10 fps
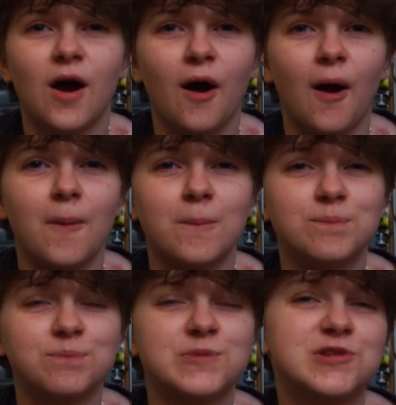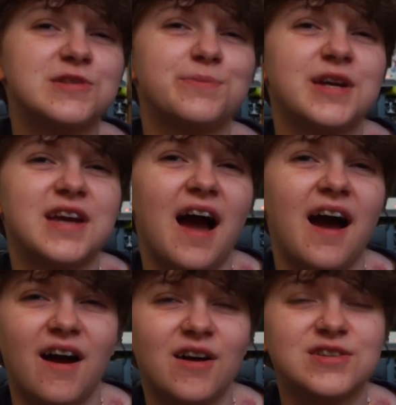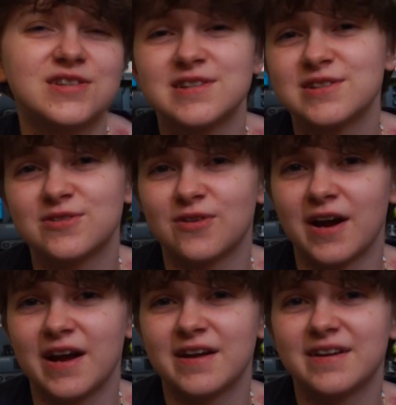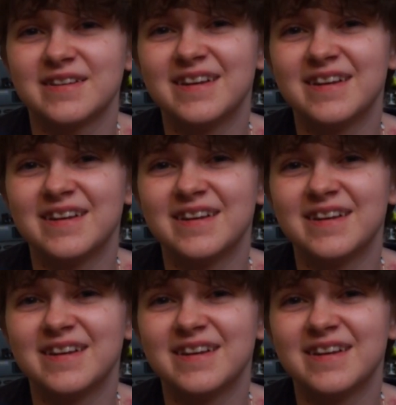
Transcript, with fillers: Um, she's my cat and she's great.